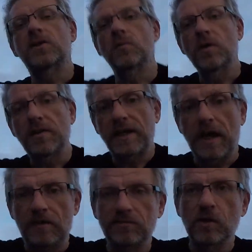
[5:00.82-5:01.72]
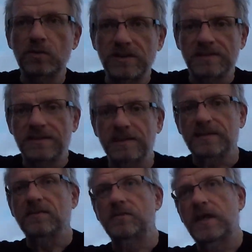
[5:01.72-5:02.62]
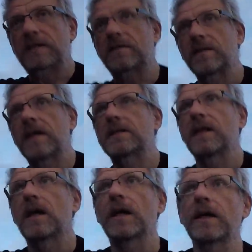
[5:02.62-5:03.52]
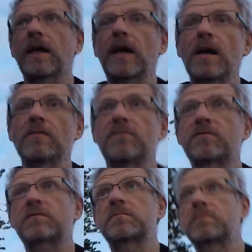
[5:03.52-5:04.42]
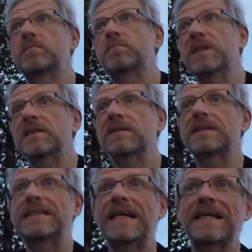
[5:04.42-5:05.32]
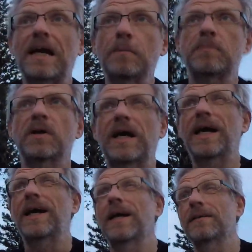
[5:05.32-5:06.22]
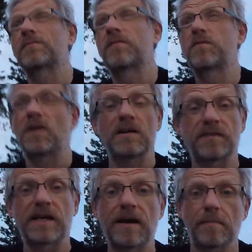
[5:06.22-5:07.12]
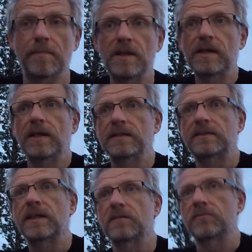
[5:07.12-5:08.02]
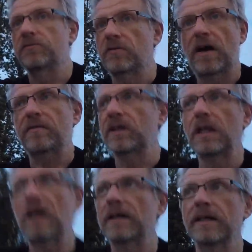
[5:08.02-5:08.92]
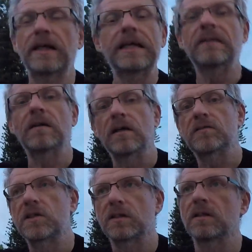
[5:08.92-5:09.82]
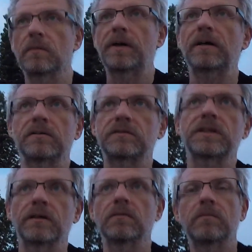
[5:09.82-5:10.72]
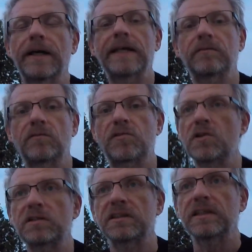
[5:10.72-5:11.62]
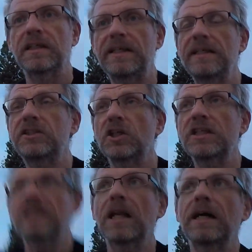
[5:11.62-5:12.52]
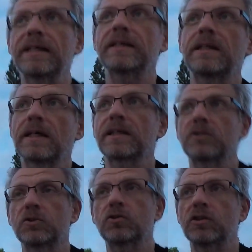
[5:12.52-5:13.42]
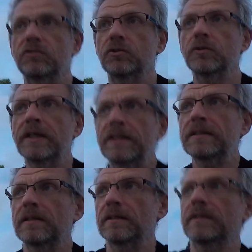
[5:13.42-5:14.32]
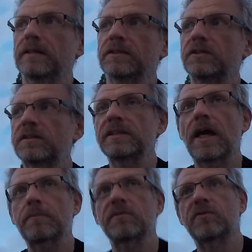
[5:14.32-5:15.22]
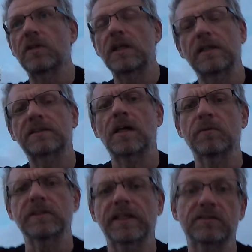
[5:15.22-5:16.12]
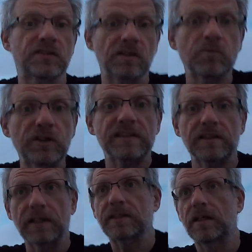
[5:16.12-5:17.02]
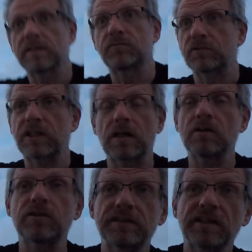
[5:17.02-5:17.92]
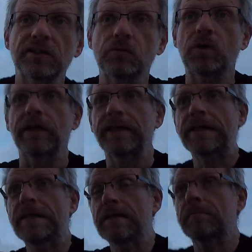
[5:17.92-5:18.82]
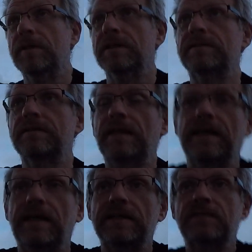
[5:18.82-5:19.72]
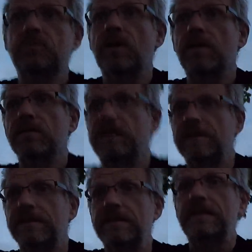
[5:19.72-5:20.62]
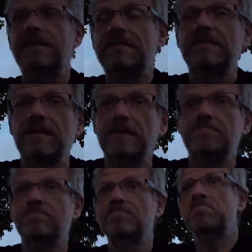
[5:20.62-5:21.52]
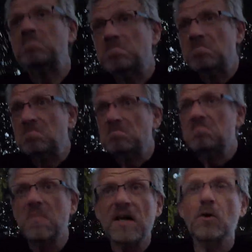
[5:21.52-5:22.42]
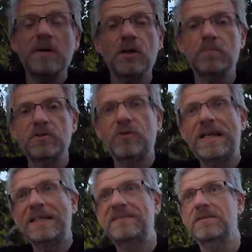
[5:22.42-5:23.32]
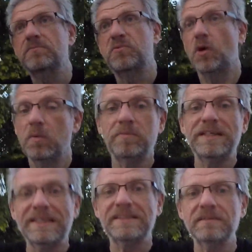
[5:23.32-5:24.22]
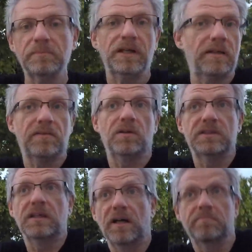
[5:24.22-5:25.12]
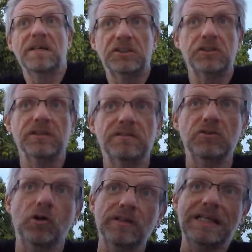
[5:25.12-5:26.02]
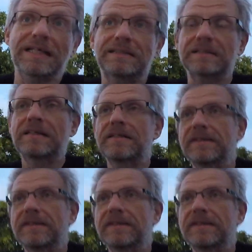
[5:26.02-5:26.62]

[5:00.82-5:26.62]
So one thing I have noticed is the fact that I have been getting up at 5 a.m. instead of having a lie in until about 8:30, a leisurely lie in like I usually do. It just didn't happen for the last couple of days for some reason. I can't really tell you why, but that's one of those things. It may or may not be related, probably isn't, but I thought I'd mention it nonetheless.